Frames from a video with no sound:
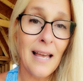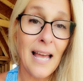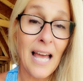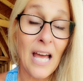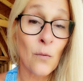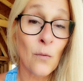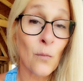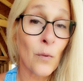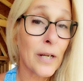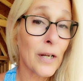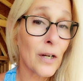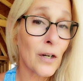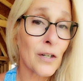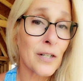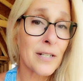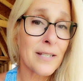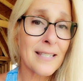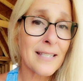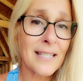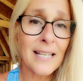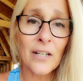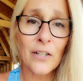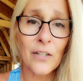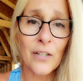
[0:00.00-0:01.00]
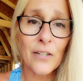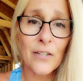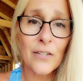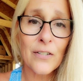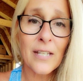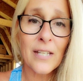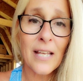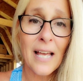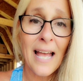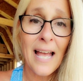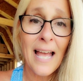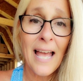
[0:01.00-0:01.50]
And we are
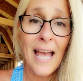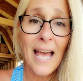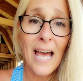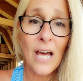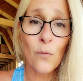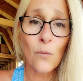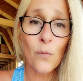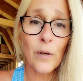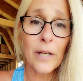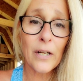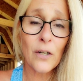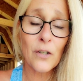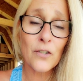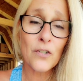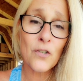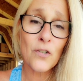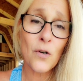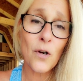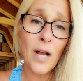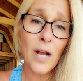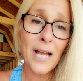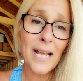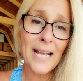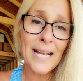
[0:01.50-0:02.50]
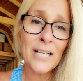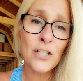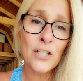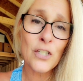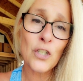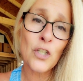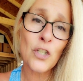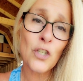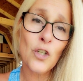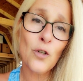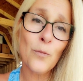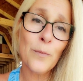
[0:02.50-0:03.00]
sinners, and are trying to
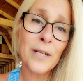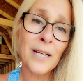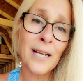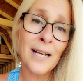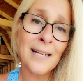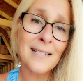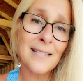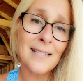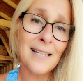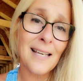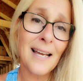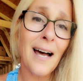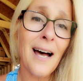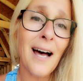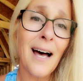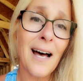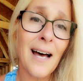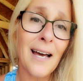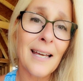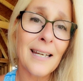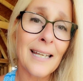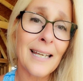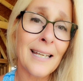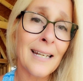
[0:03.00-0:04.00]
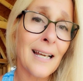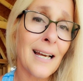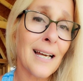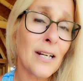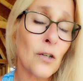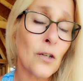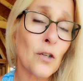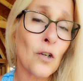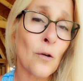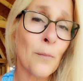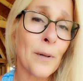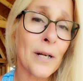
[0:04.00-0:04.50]
humanize God. And I
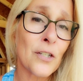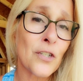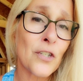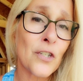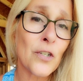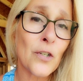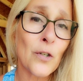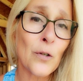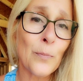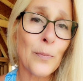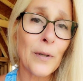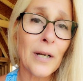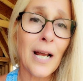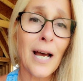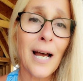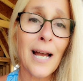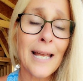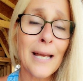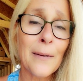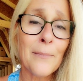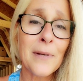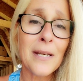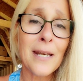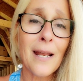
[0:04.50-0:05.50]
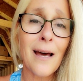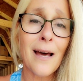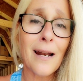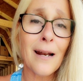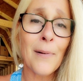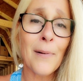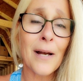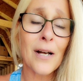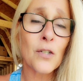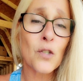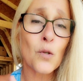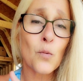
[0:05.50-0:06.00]
don't know about you, but I am not
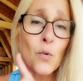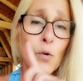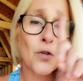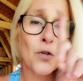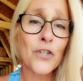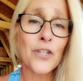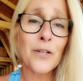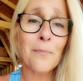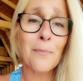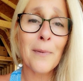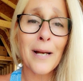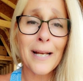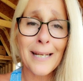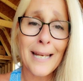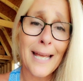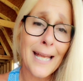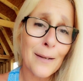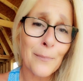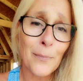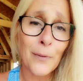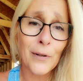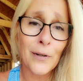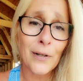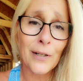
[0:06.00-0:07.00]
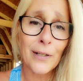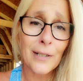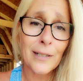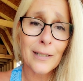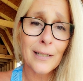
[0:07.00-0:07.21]
about to worship my neighbor.